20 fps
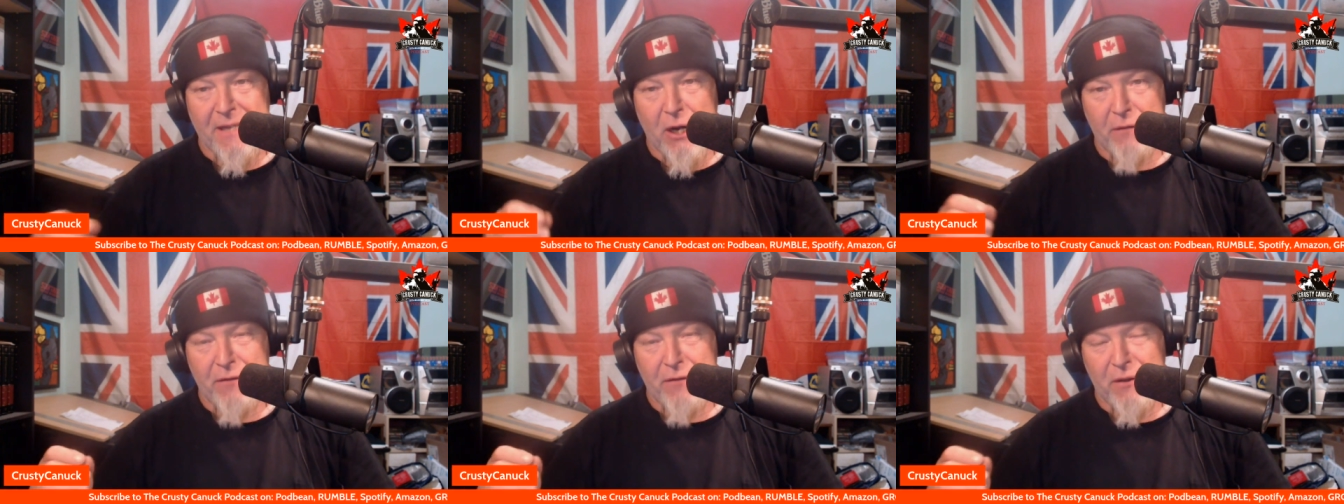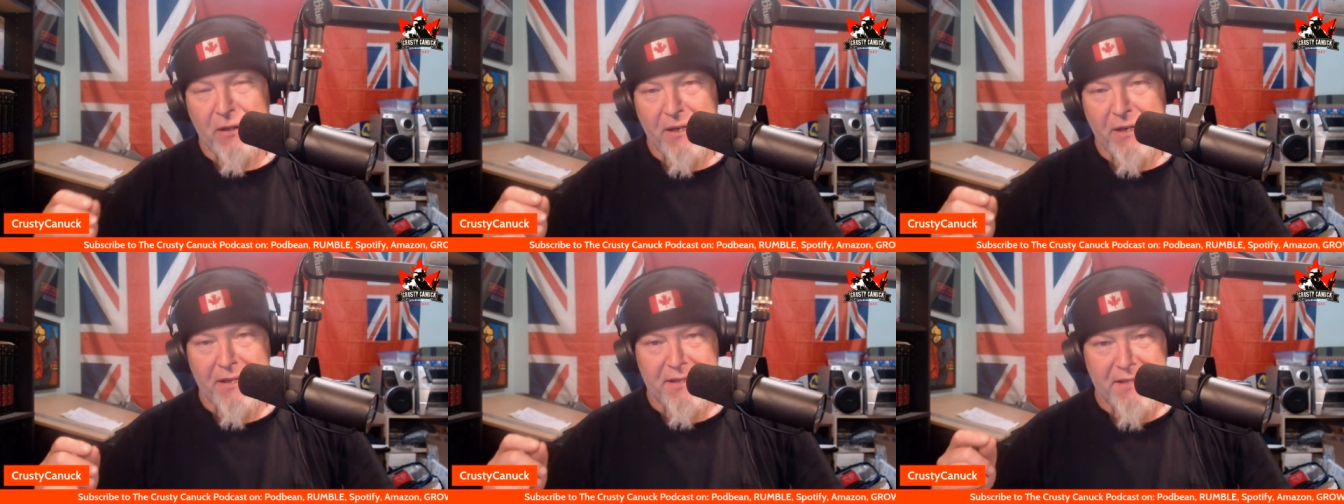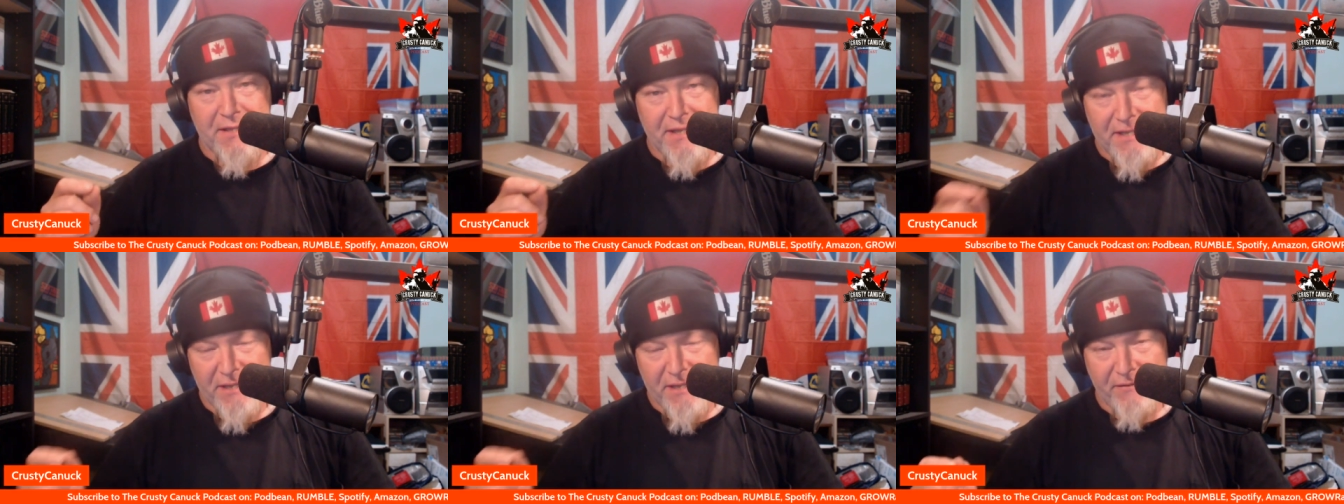if you look at
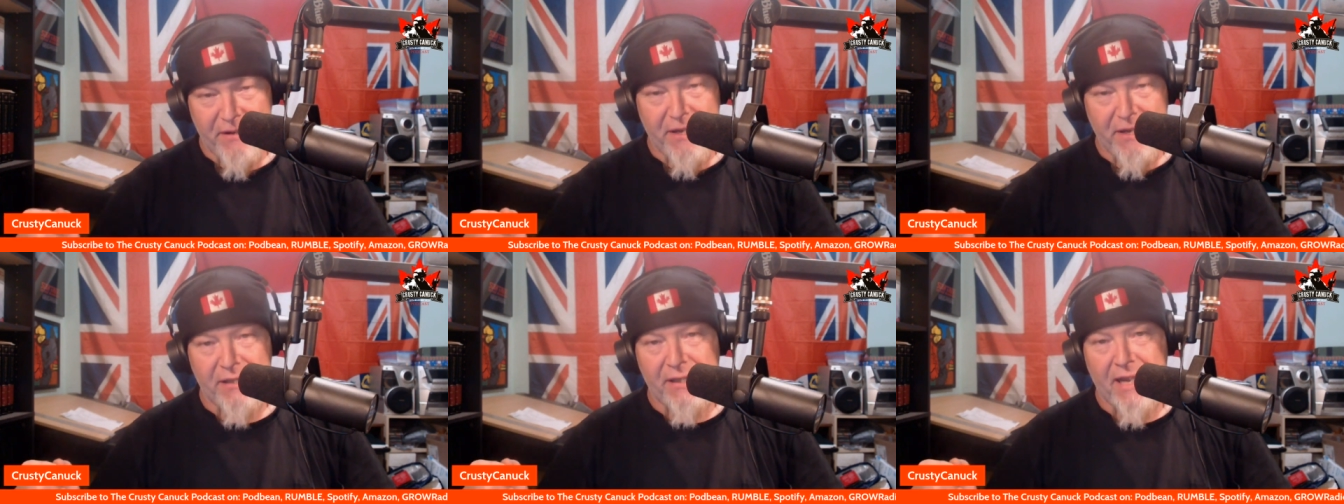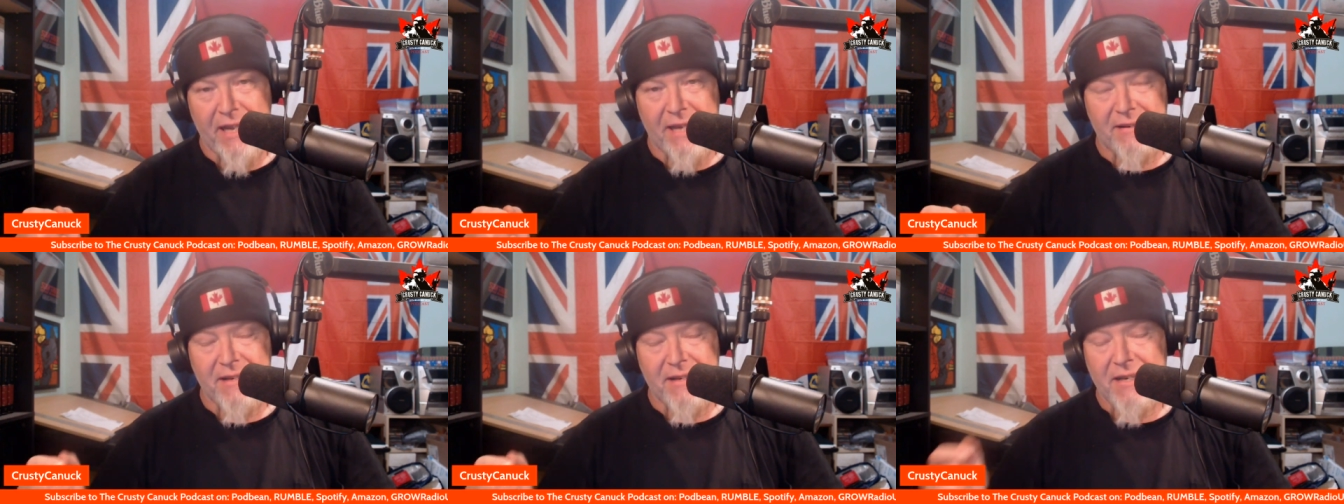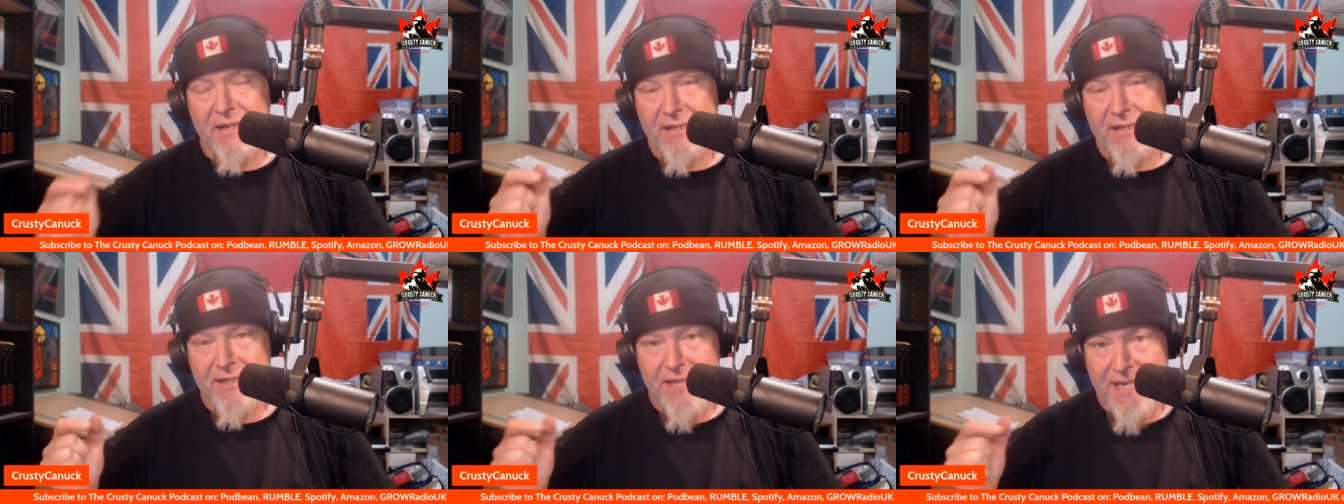CTV
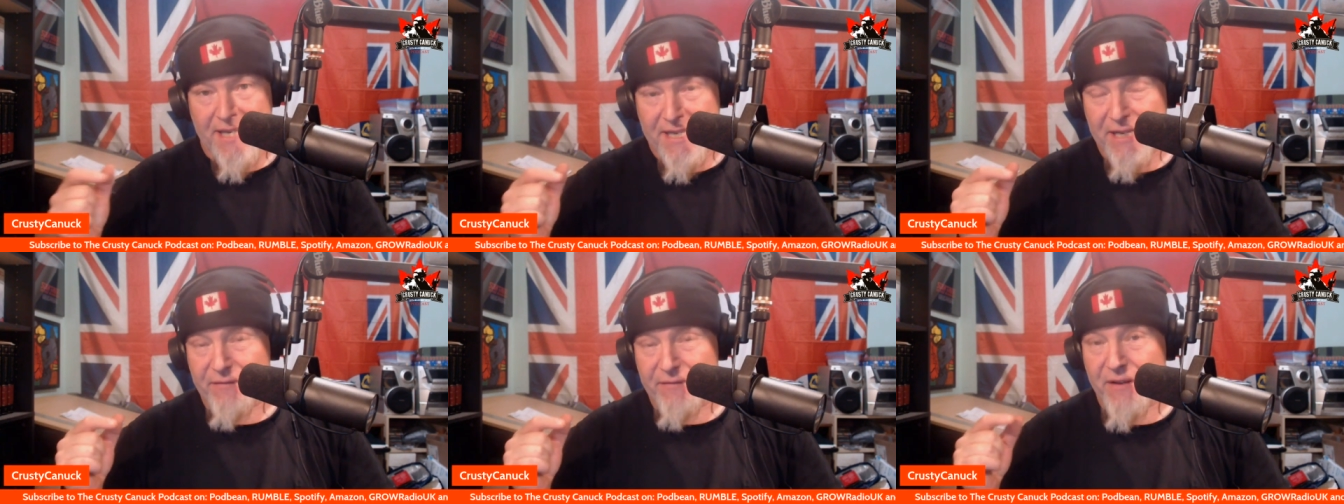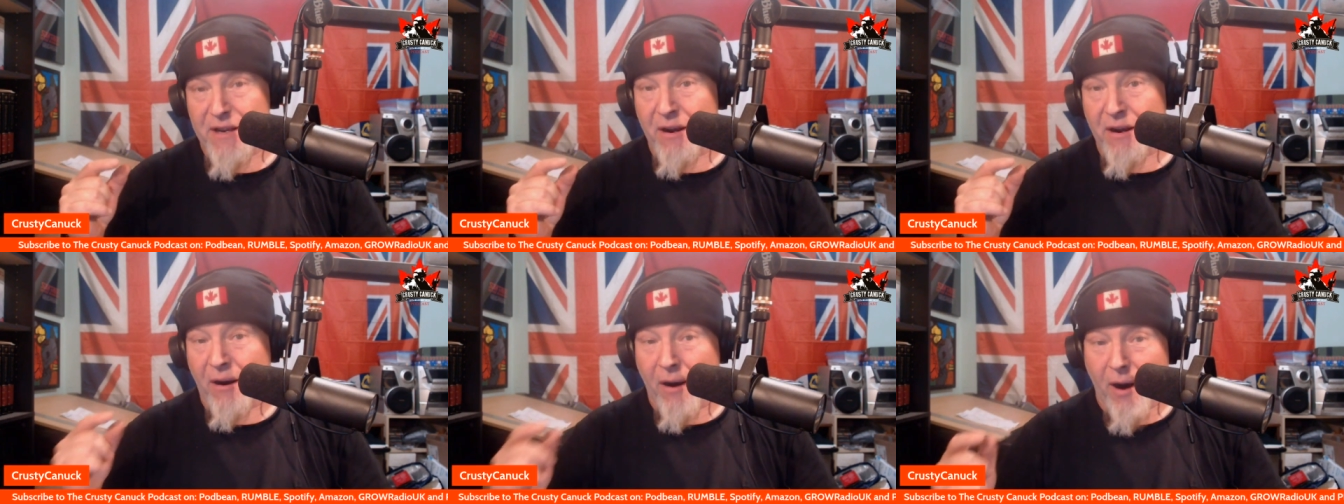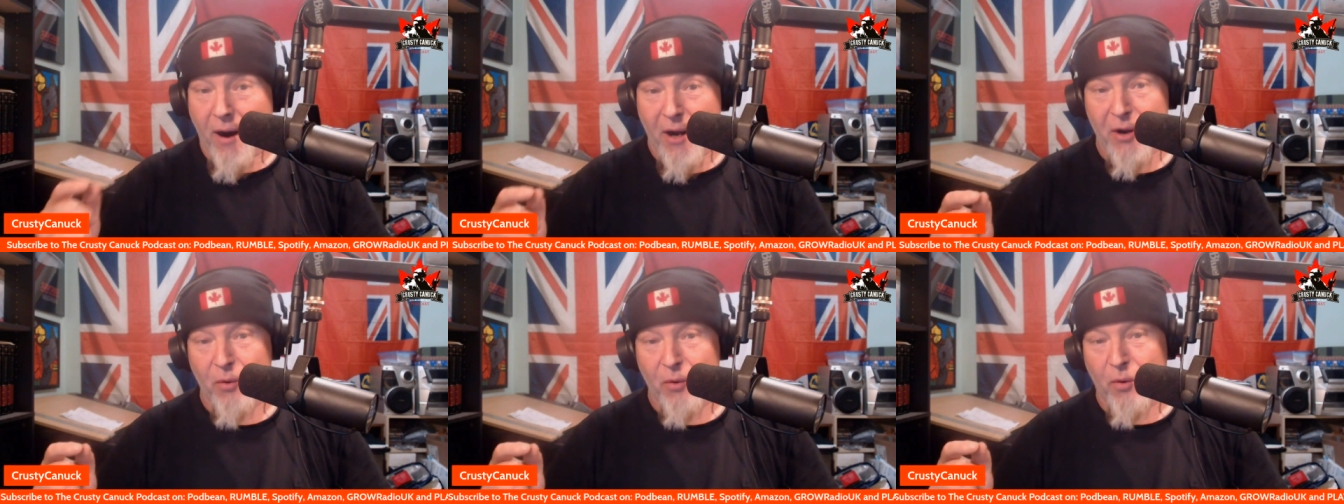Atlantic and CTV
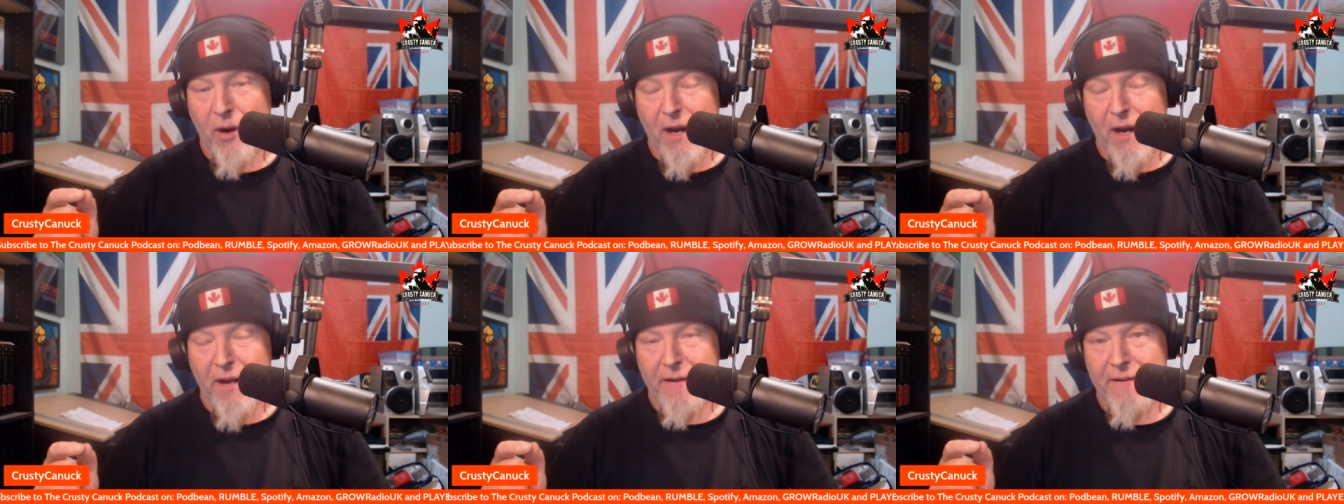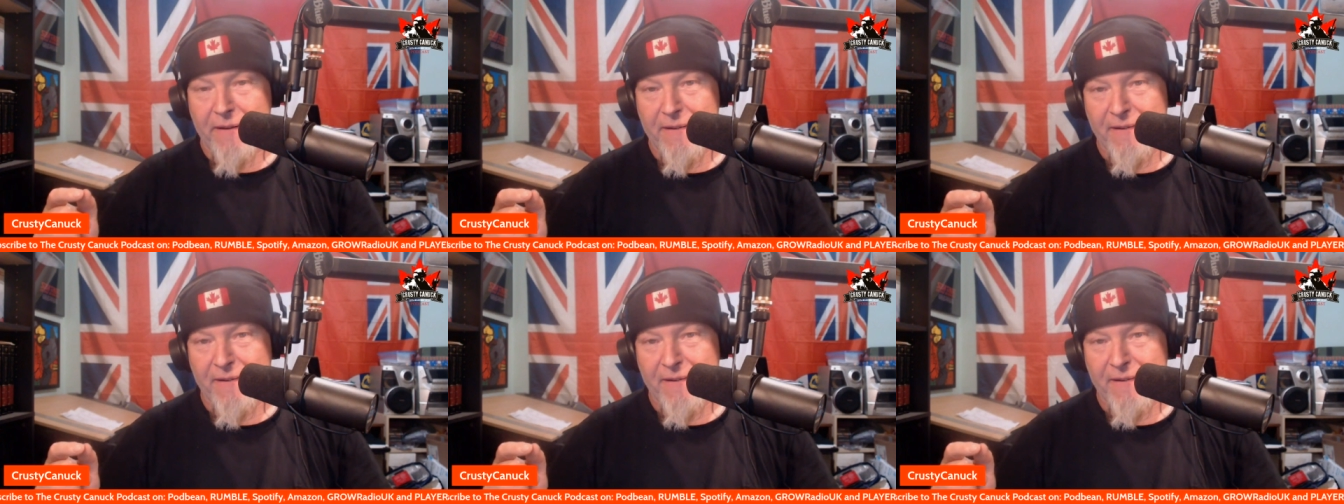Ottawa,